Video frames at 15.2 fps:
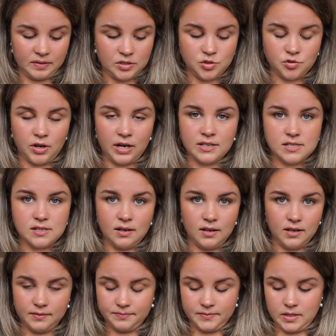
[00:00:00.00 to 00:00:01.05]
Strings
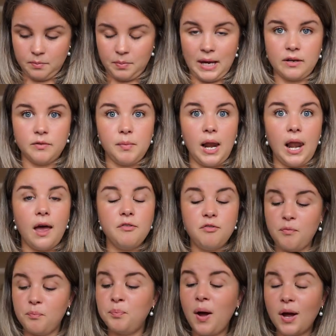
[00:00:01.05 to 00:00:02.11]
are the bane of my life,
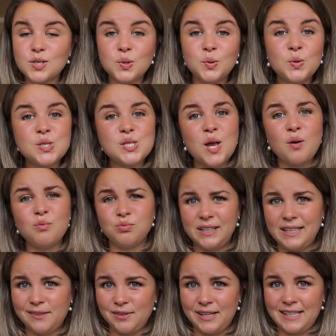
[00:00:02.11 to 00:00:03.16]
but also
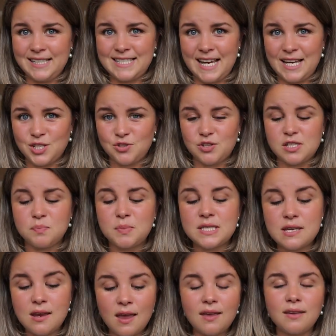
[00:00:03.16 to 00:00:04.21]
really, really dangerous,
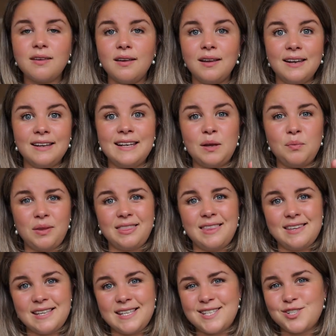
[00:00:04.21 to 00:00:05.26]
particularly with
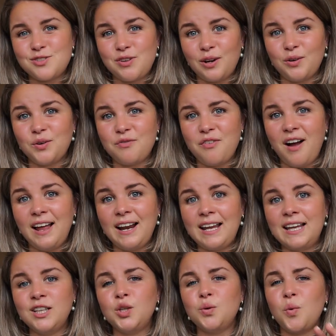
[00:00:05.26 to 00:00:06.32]
the E string on a
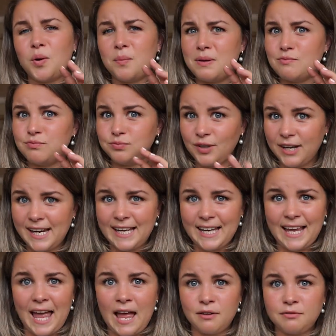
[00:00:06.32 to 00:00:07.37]
violin. You want to be really
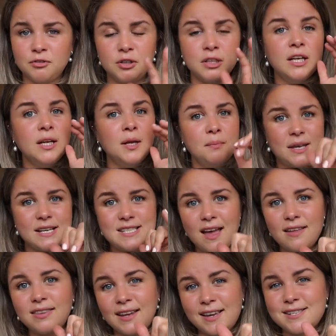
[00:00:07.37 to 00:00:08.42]
careful because
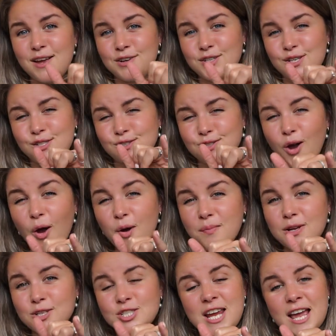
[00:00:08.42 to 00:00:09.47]
that thing is under so
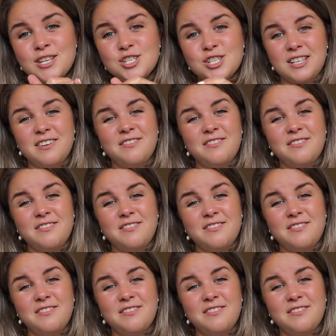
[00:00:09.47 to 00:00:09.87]
much tension.